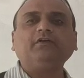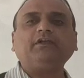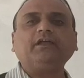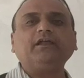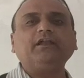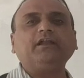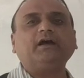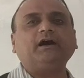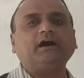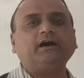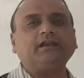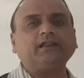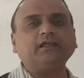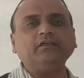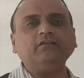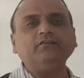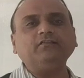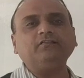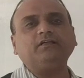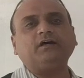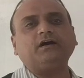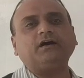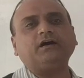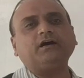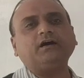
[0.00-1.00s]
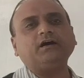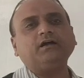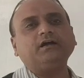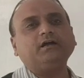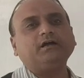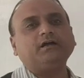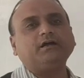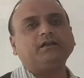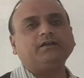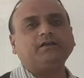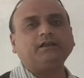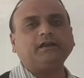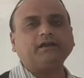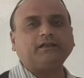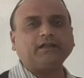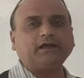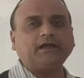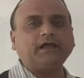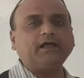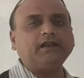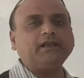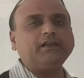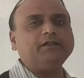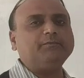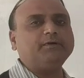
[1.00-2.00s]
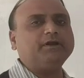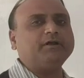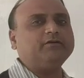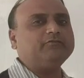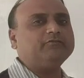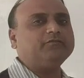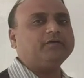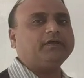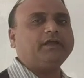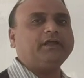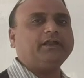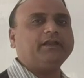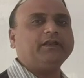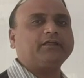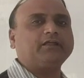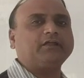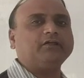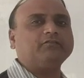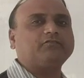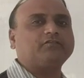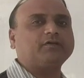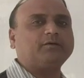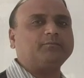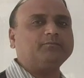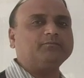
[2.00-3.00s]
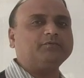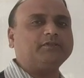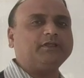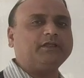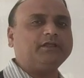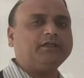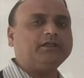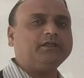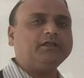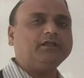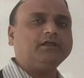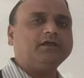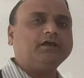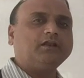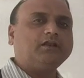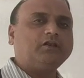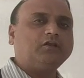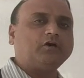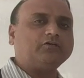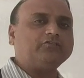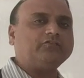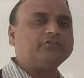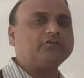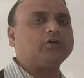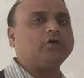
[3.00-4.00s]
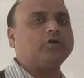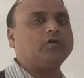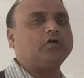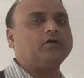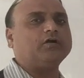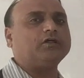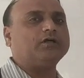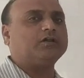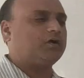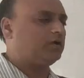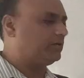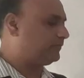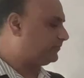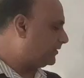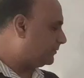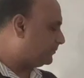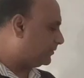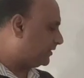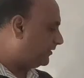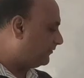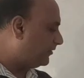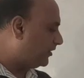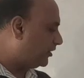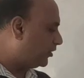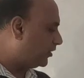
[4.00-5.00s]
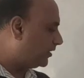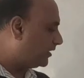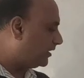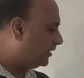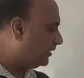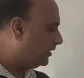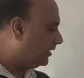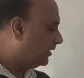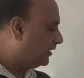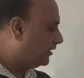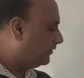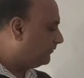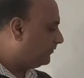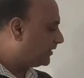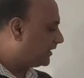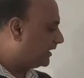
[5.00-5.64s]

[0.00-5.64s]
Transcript: we can arrange the data elements in something logical order or some given order.